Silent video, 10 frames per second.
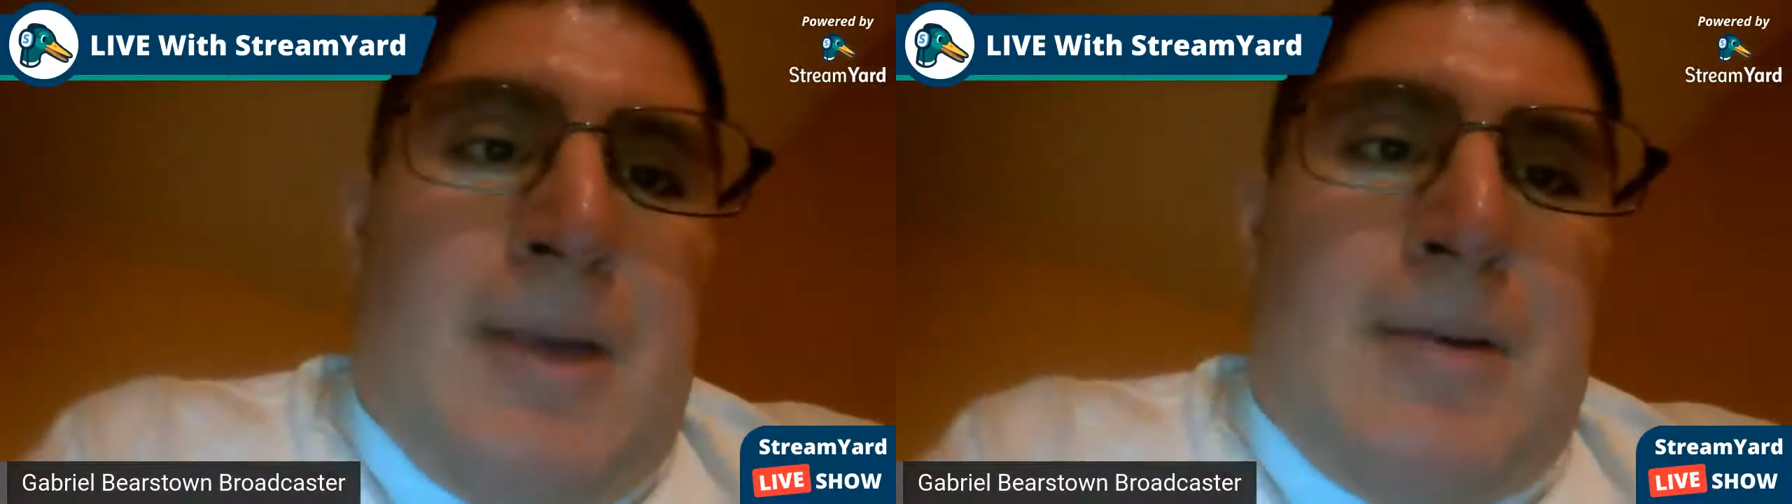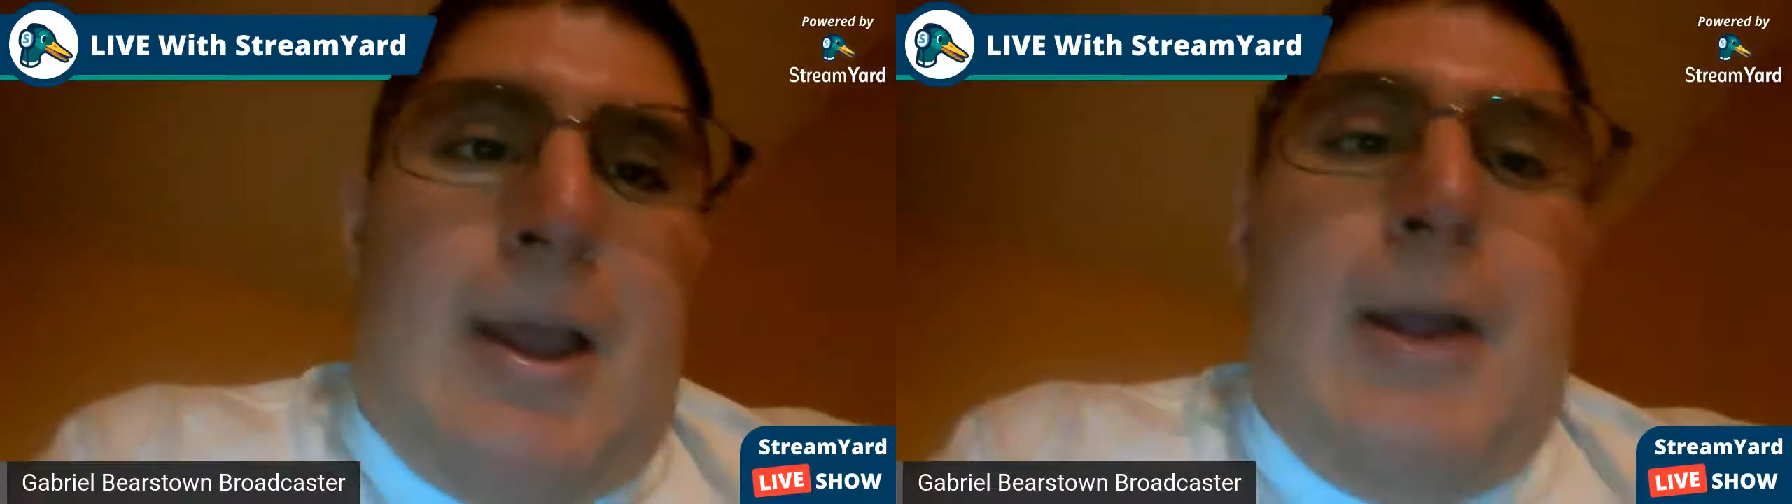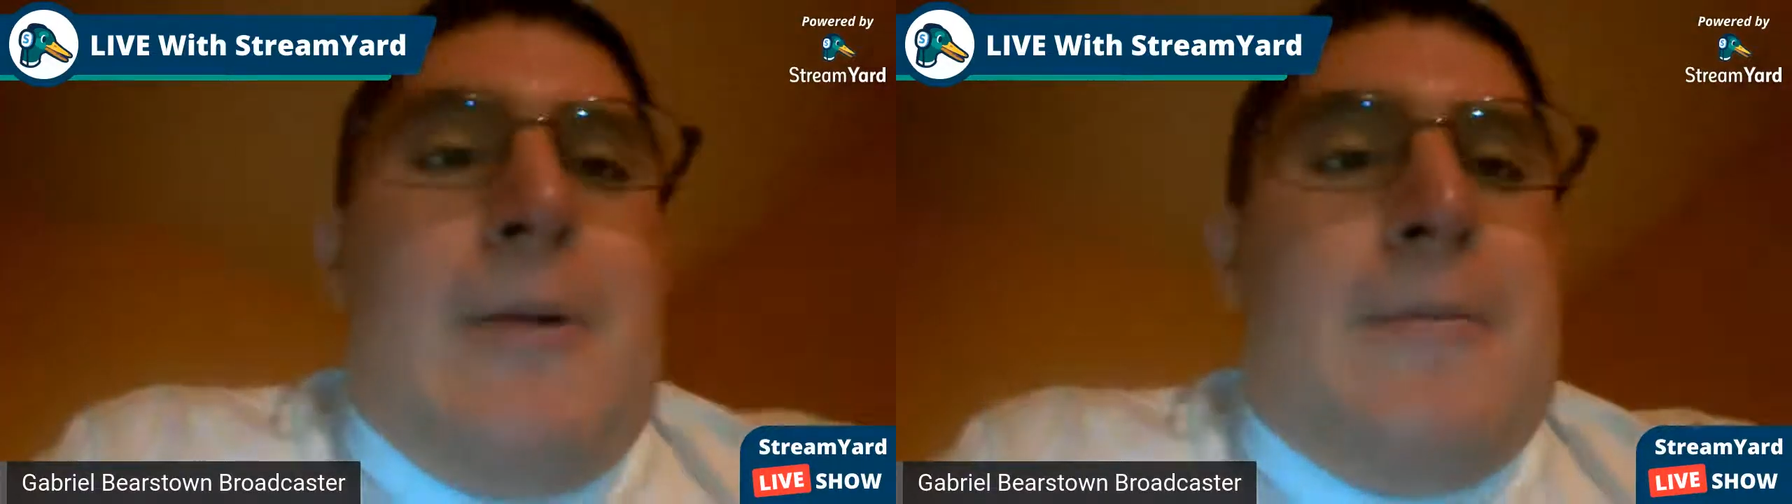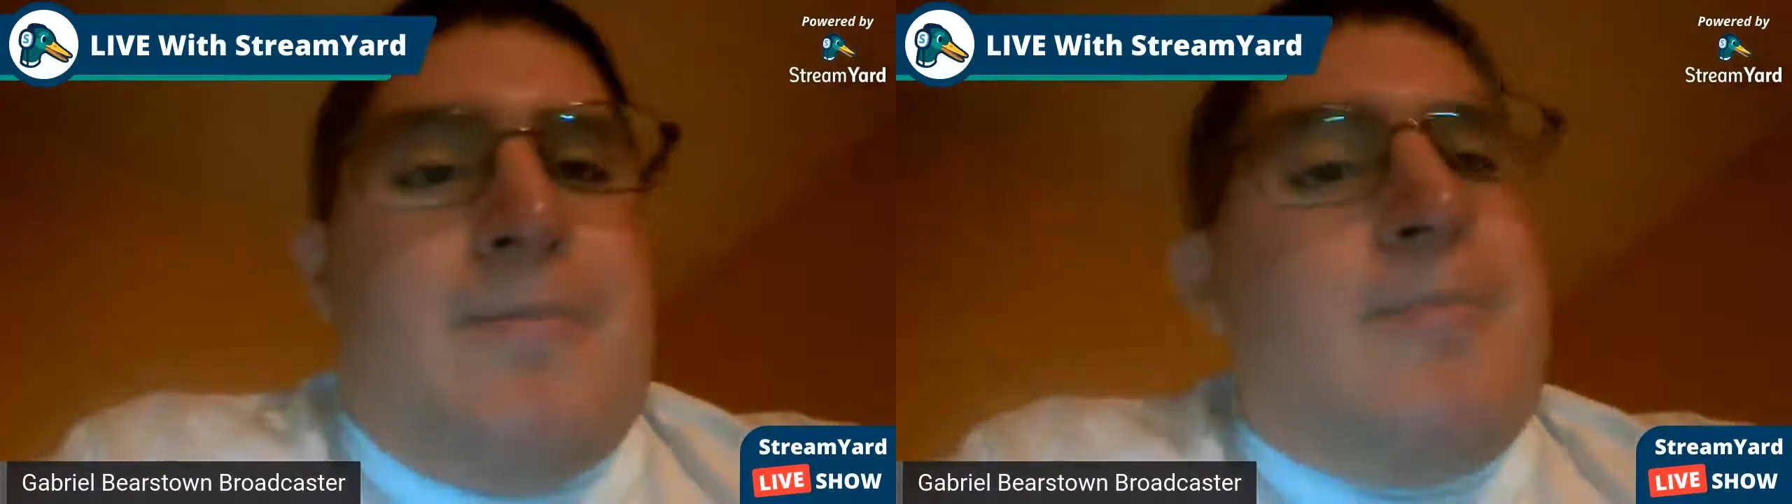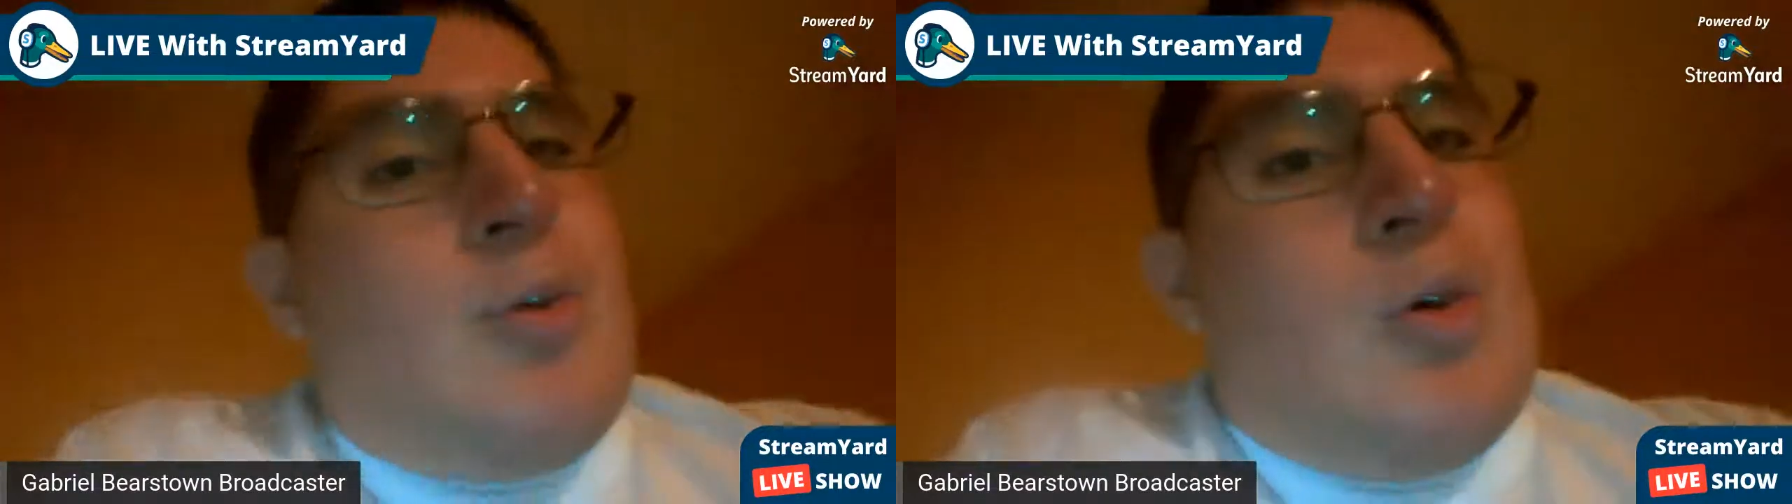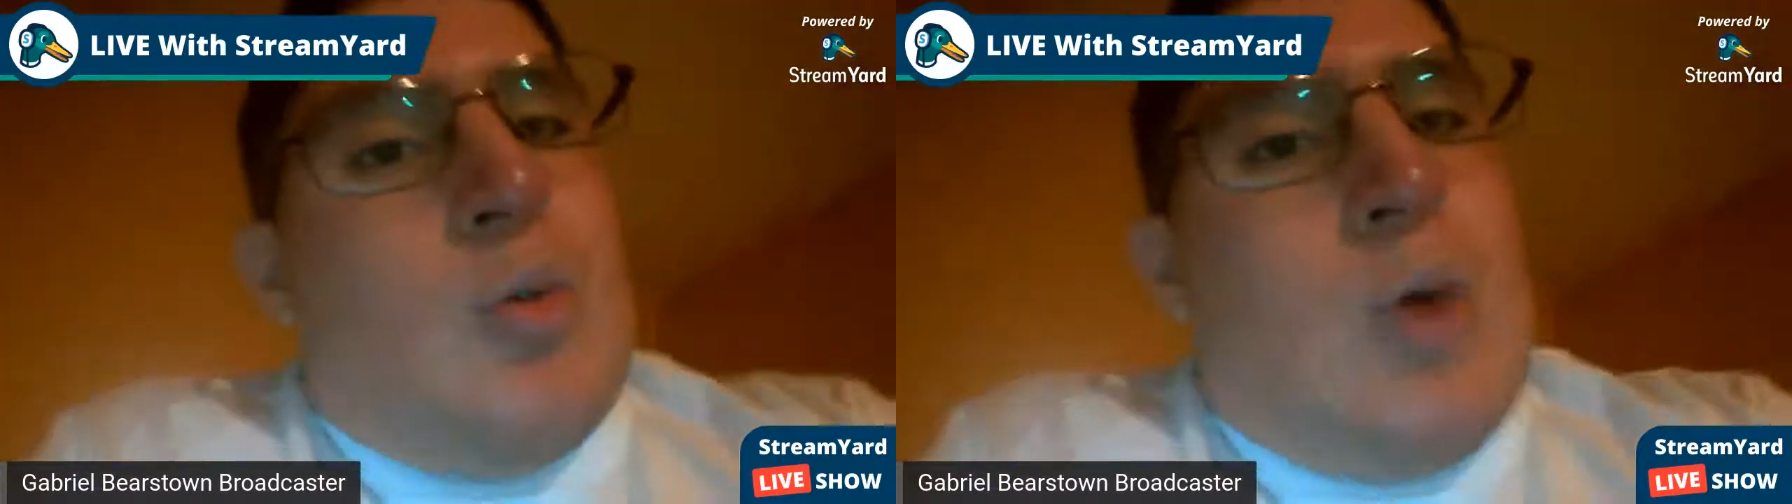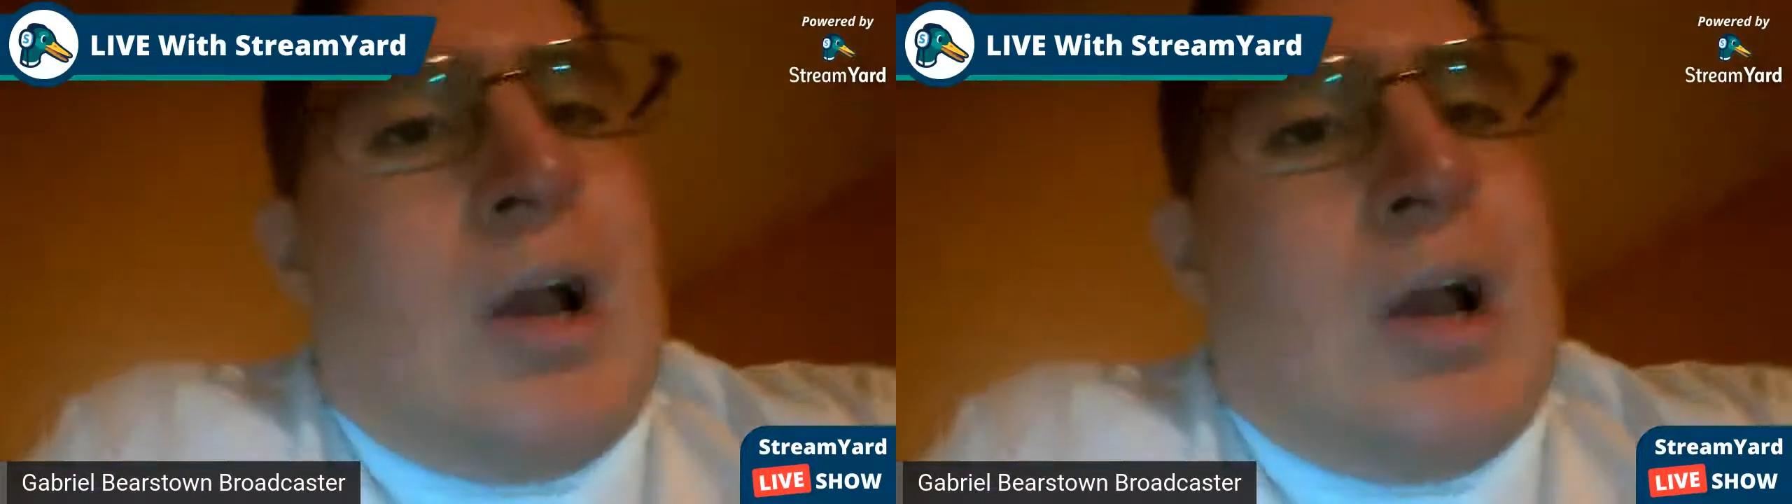baby. We can